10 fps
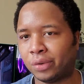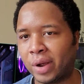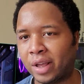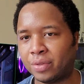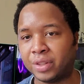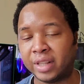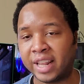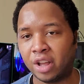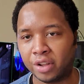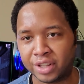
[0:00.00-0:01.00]
around
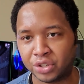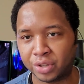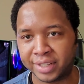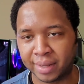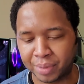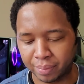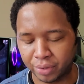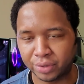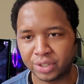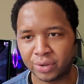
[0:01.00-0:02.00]
late August, early
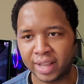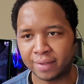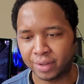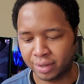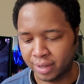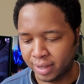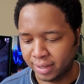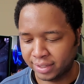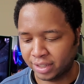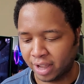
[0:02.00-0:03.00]
September, so I have a
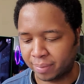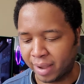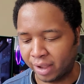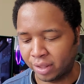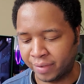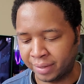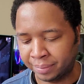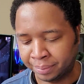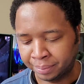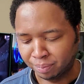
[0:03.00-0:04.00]
stockpile of
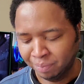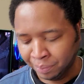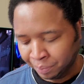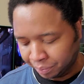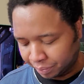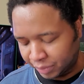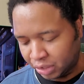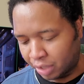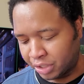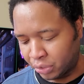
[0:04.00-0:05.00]
it.
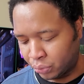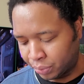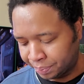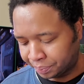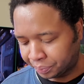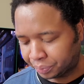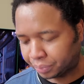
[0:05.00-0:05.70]
So I'll do